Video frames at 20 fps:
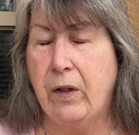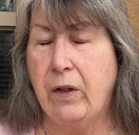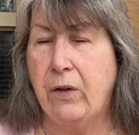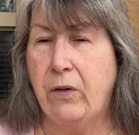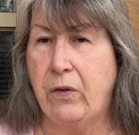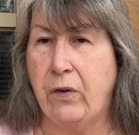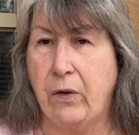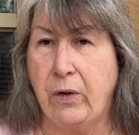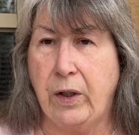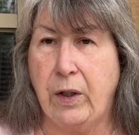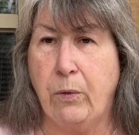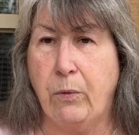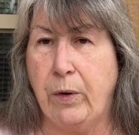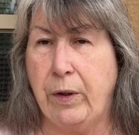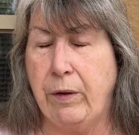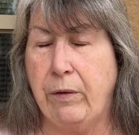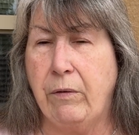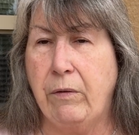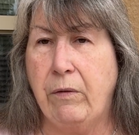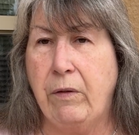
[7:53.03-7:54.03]
So you
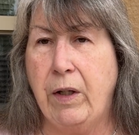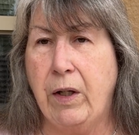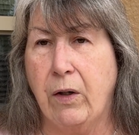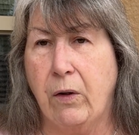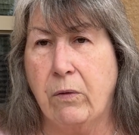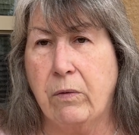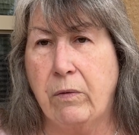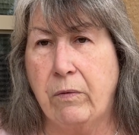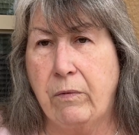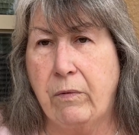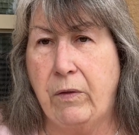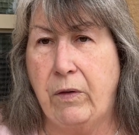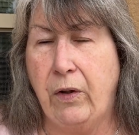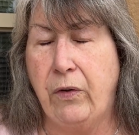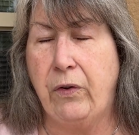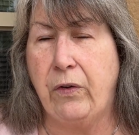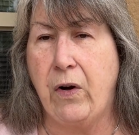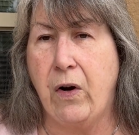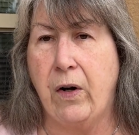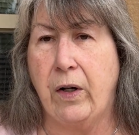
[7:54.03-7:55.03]
would,
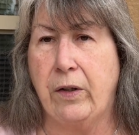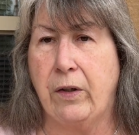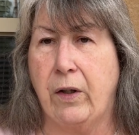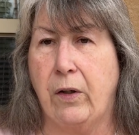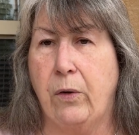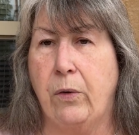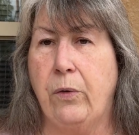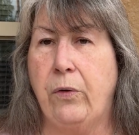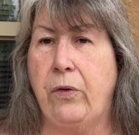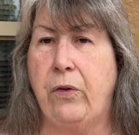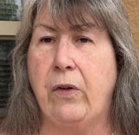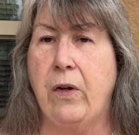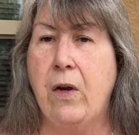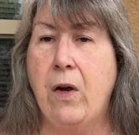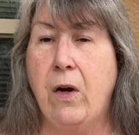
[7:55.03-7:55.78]
discard those,